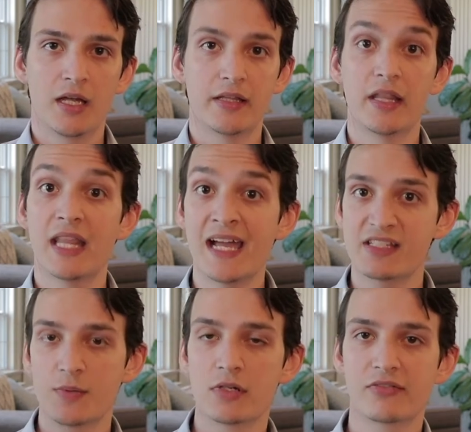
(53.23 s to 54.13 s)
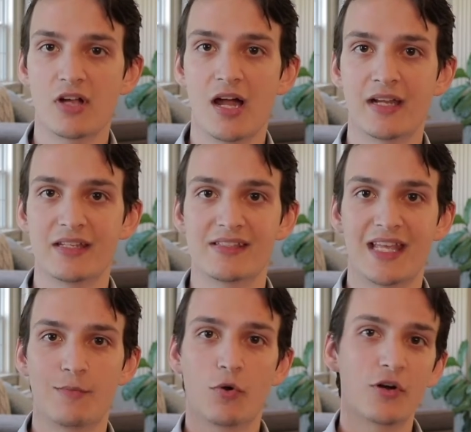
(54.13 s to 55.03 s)
And then that Spirit of God is
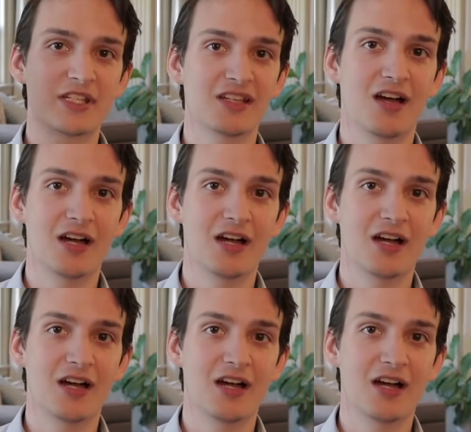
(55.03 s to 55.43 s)
then put